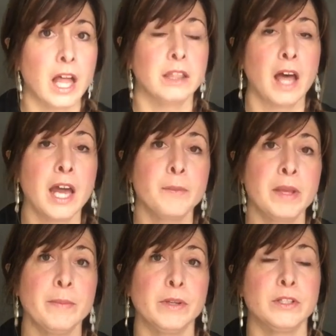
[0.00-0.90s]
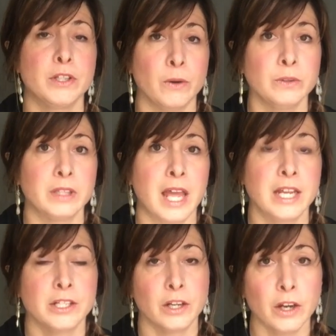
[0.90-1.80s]
a lot of people don't
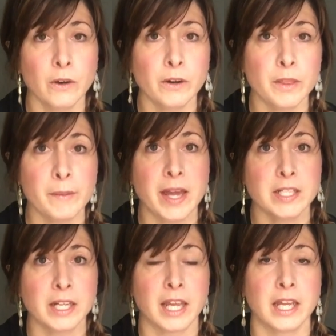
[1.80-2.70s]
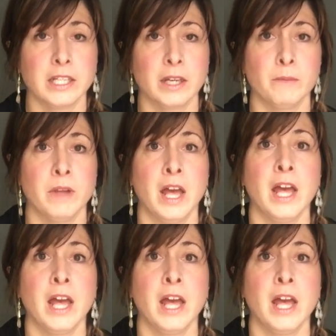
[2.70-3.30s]
like to go to the Magic Kingdom